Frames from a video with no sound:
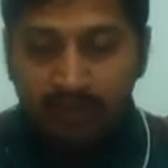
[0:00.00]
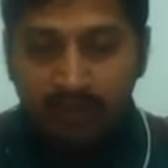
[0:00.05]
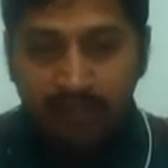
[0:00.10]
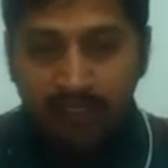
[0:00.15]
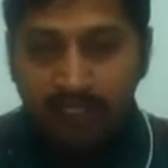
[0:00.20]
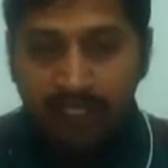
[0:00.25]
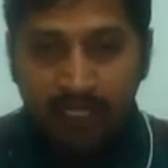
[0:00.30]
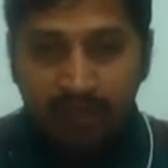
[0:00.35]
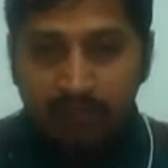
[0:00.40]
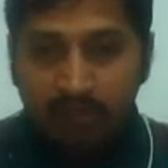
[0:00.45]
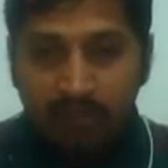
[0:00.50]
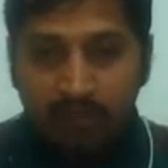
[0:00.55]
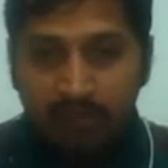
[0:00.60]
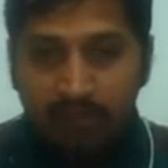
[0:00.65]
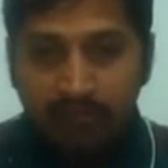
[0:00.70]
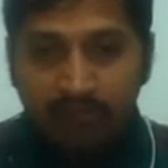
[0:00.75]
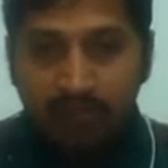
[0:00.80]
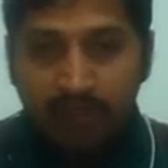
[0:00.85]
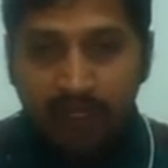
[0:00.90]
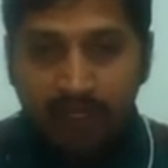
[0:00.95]
it can be
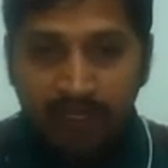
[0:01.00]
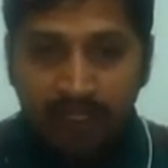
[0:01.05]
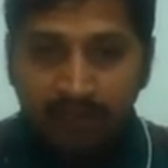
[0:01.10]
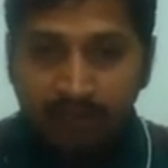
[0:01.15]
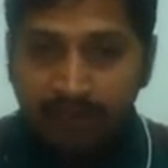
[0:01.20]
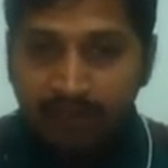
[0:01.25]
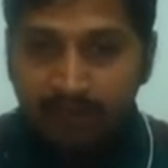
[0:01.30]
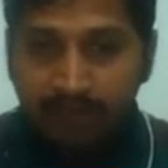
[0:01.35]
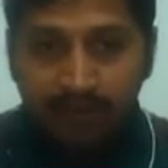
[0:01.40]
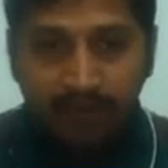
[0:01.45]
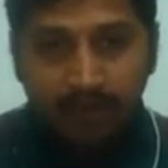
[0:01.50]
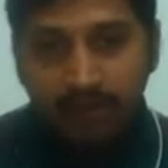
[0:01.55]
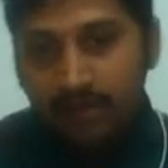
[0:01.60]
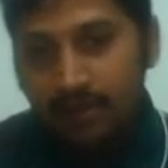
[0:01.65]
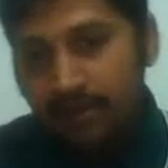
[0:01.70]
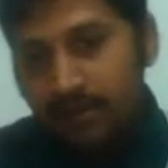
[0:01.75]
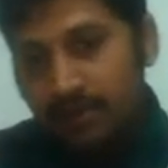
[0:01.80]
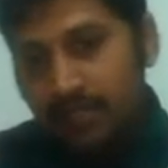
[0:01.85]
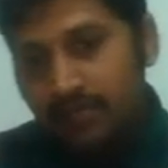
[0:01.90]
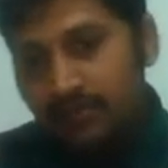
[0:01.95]
powerful at times.
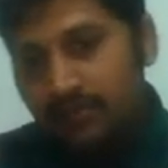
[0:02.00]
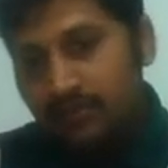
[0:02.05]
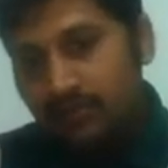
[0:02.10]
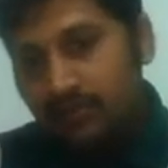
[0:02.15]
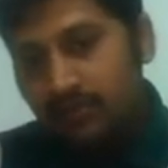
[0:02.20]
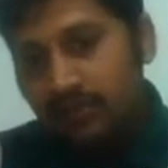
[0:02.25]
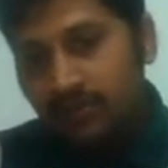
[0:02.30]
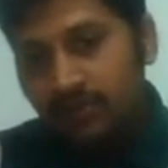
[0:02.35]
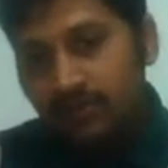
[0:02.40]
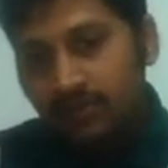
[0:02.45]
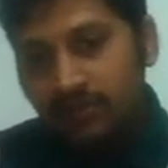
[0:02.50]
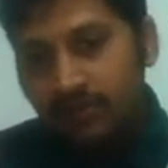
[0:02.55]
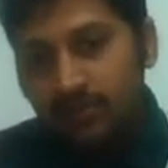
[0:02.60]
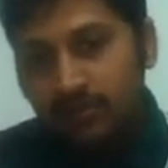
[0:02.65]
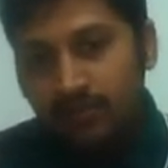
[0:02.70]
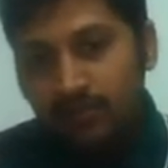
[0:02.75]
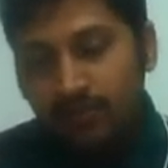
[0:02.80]
So